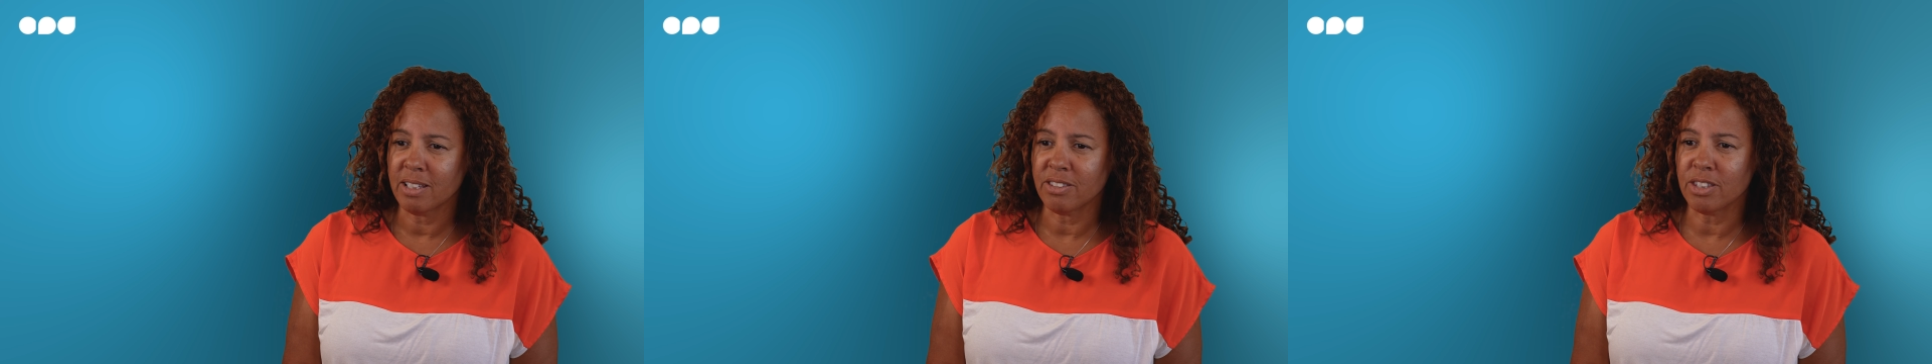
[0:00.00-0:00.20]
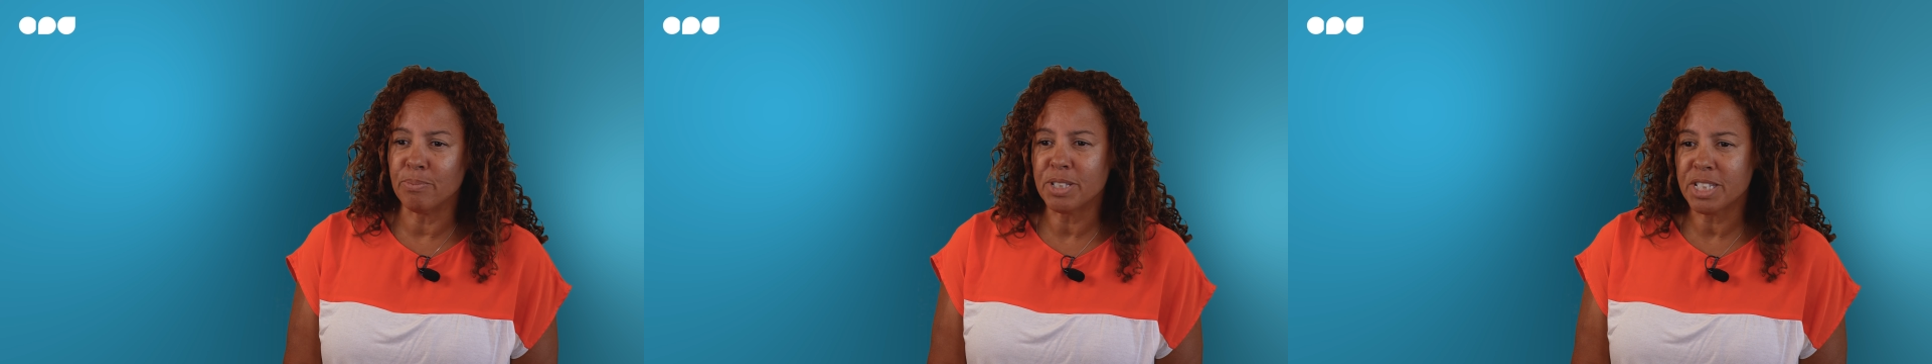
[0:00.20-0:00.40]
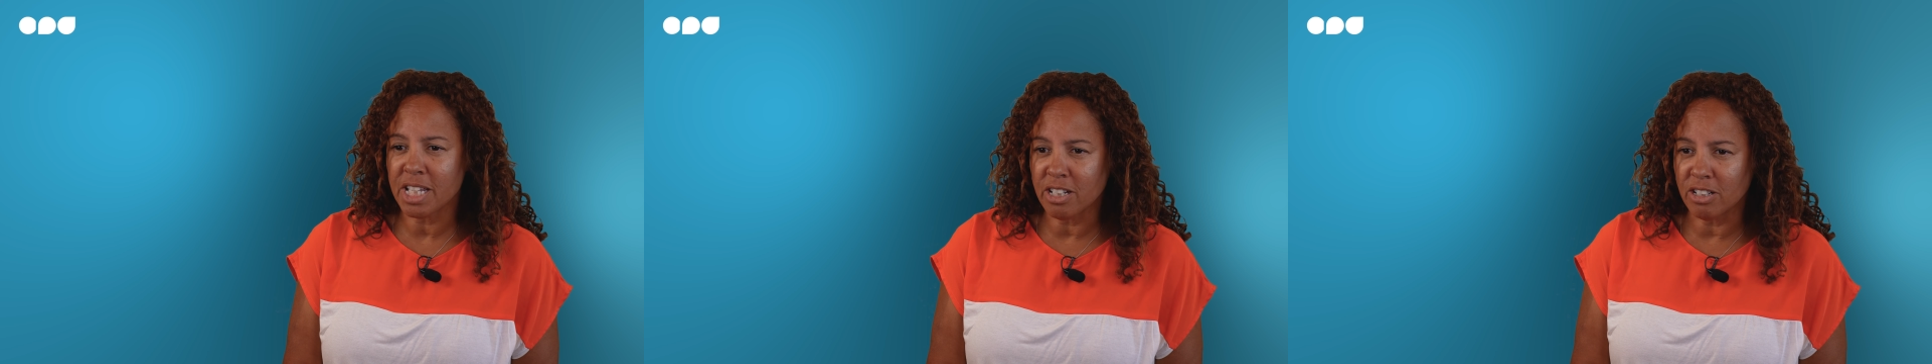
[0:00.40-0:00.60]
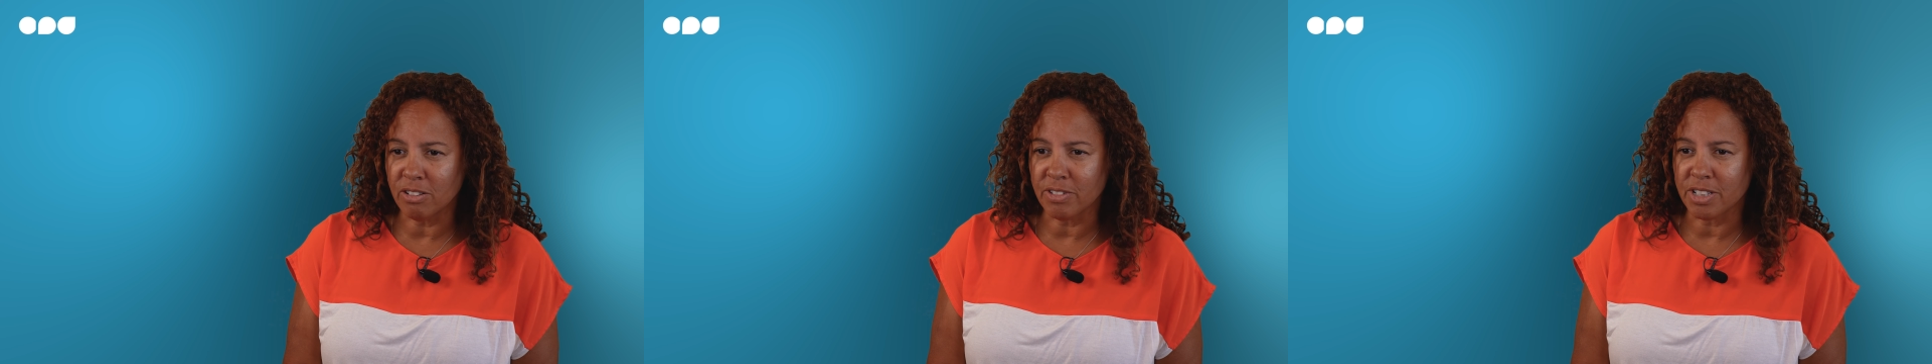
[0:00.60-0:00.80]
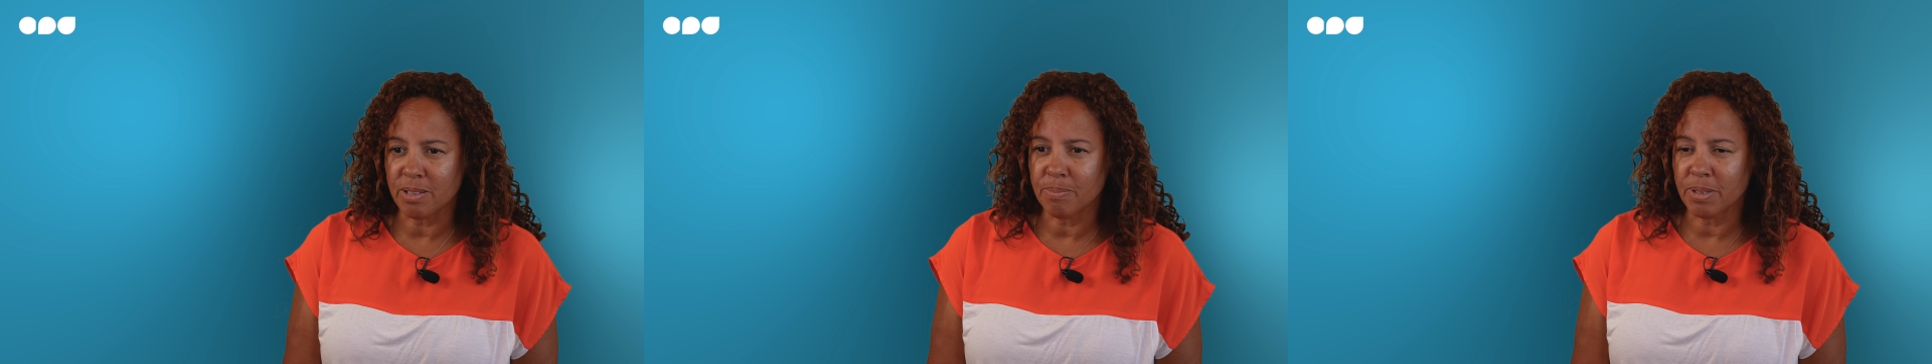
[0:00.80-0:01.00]

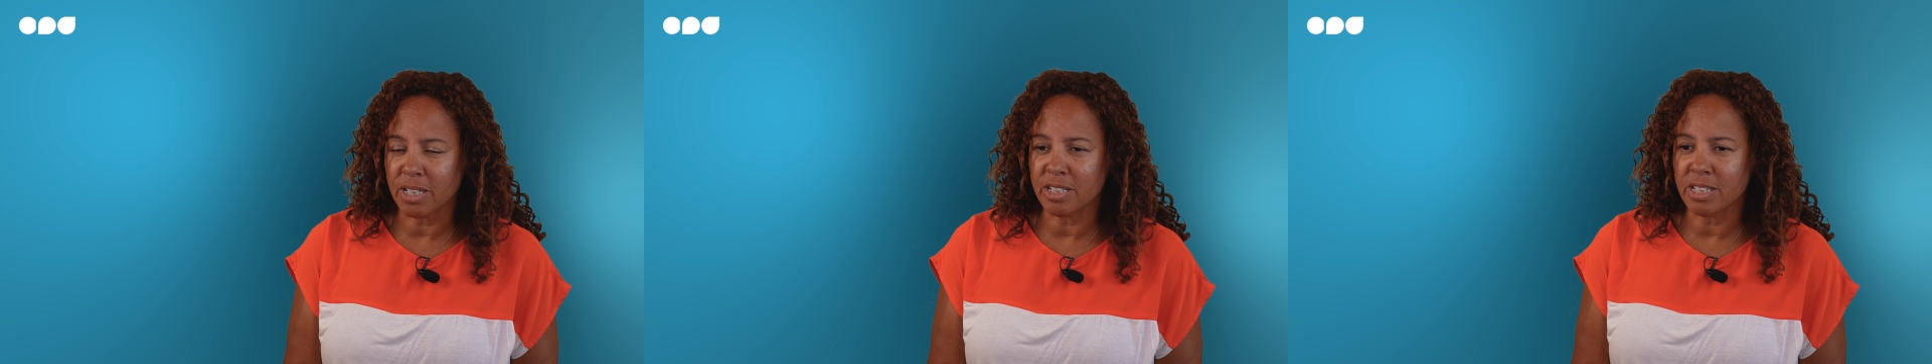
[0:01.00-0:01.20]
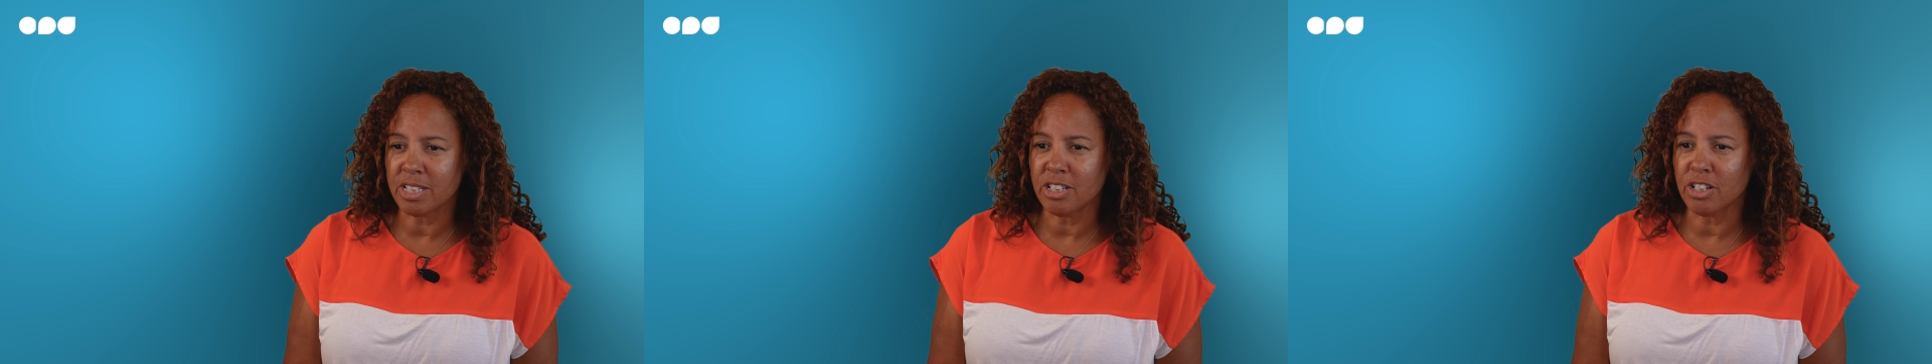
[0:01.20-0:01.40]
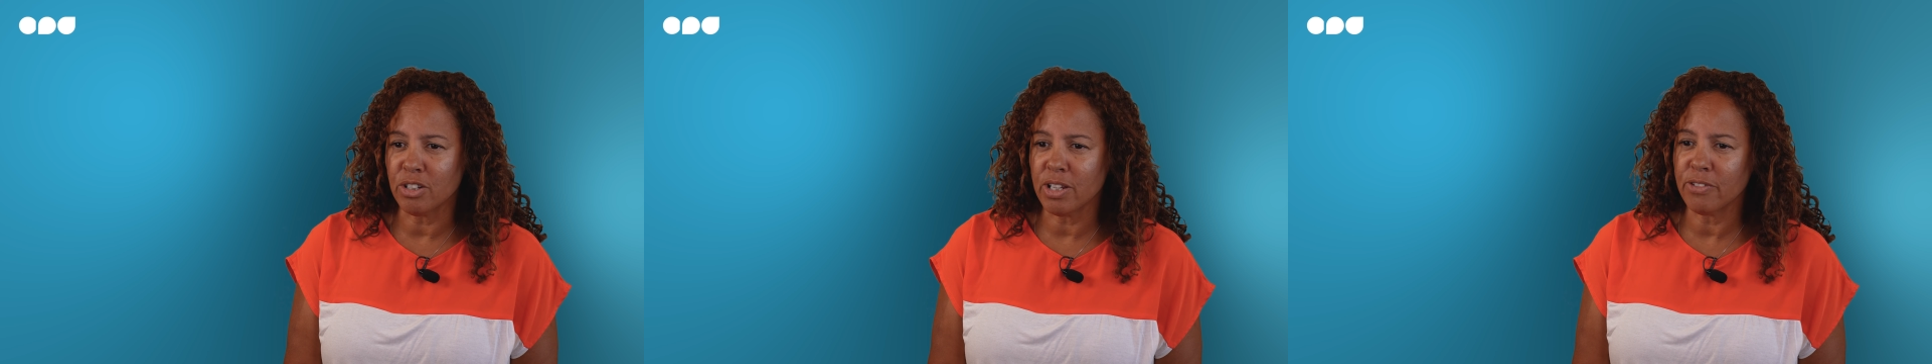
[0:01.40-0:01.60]
themselves because, you know,